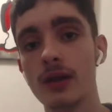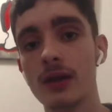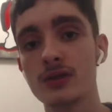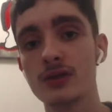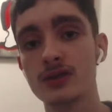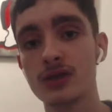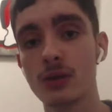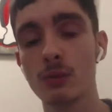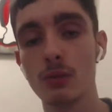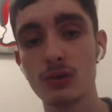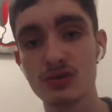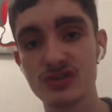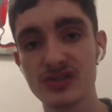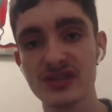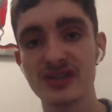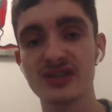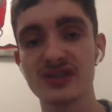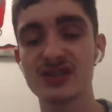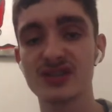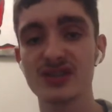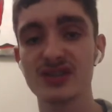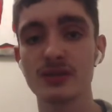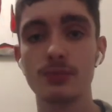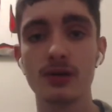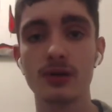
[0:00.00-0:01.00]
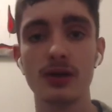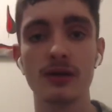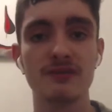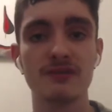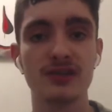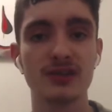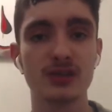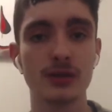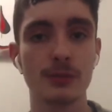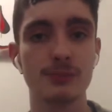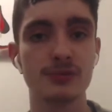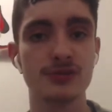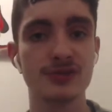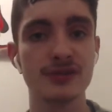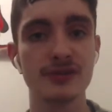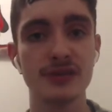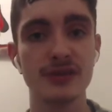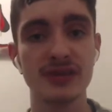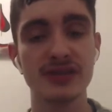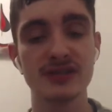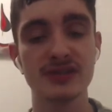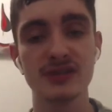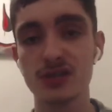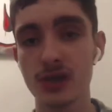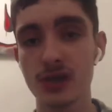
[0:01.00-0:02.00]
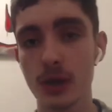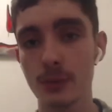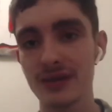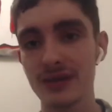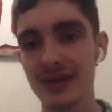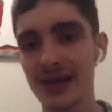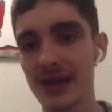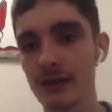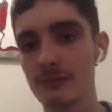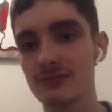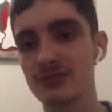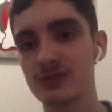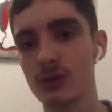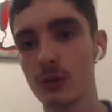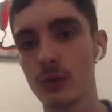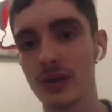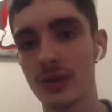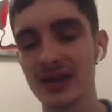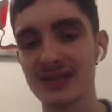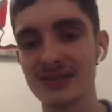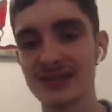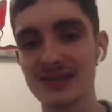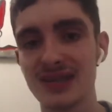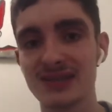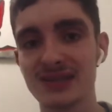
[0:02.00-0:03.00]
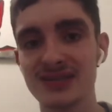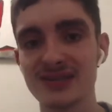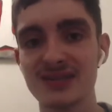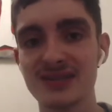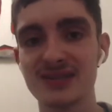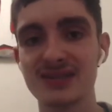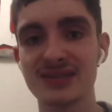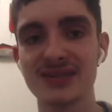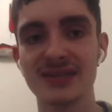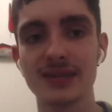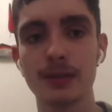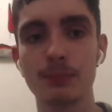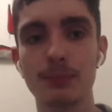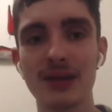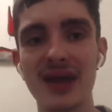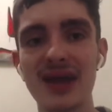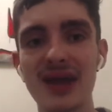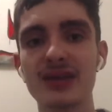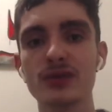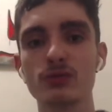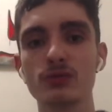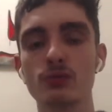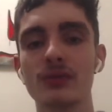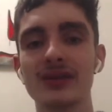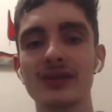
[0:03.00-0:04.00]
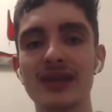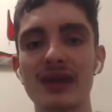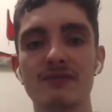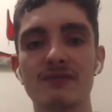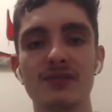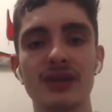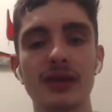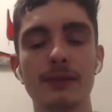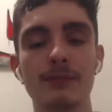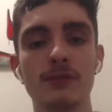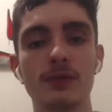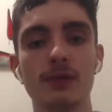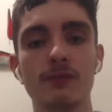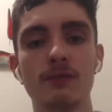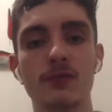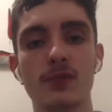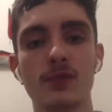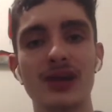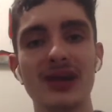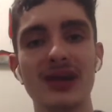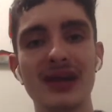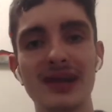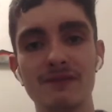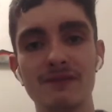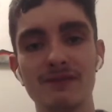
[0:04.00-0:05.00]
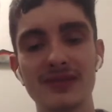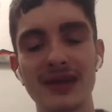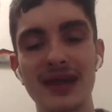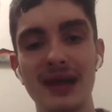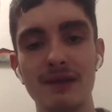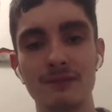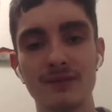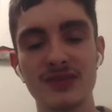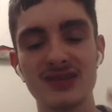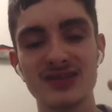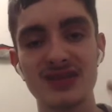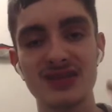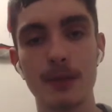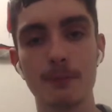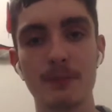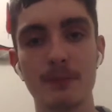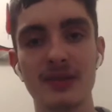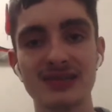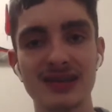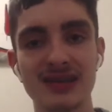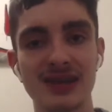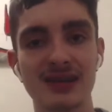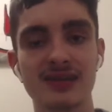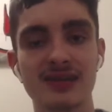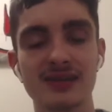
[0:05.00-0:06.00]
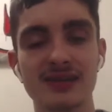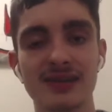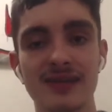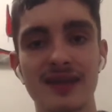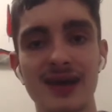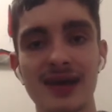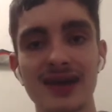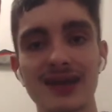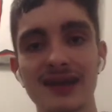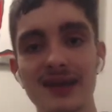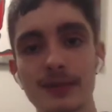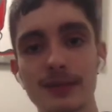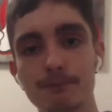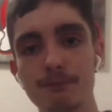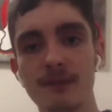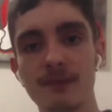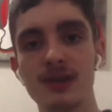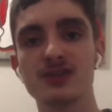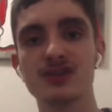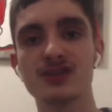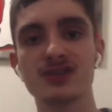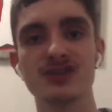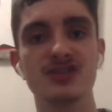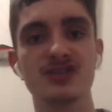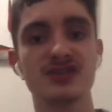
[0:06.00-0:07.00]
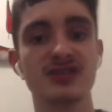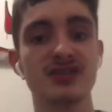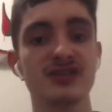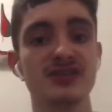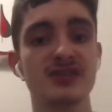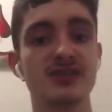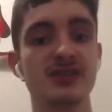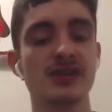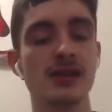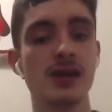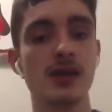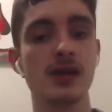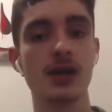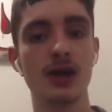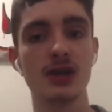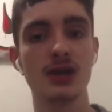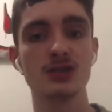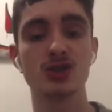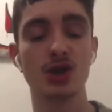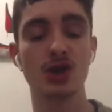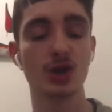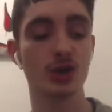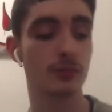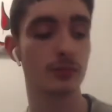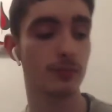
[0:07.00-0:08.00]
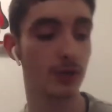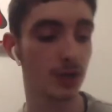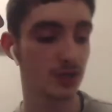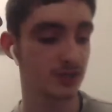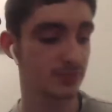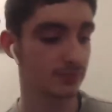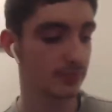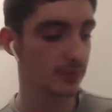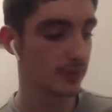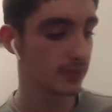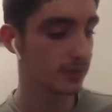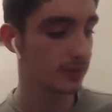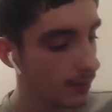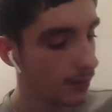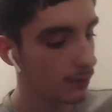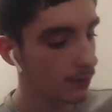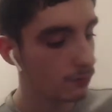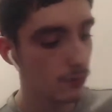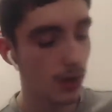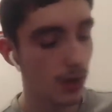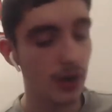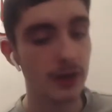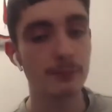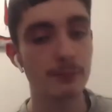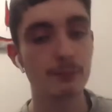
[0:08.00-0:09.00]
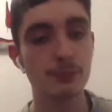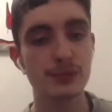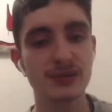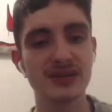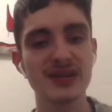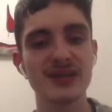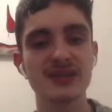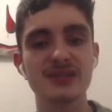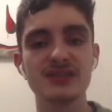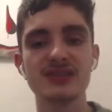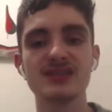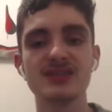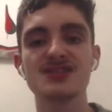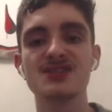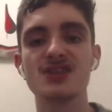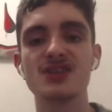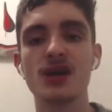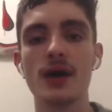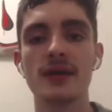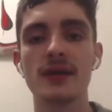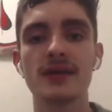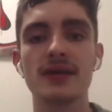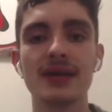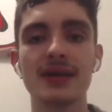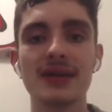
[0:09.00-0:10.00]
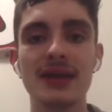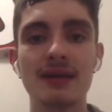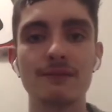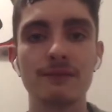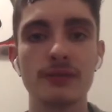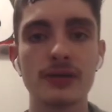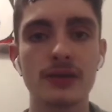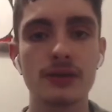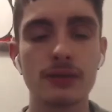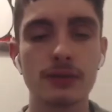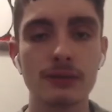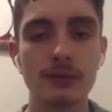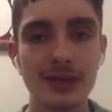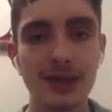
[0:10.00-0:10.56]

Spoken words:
So we'll see this as a perfect opportunity to go and get a result against Leicester City, and the players will definitely be up for it if they had the same mentality they had against Manchester City and Tottenham Hotspur. Right, predicted starting 11.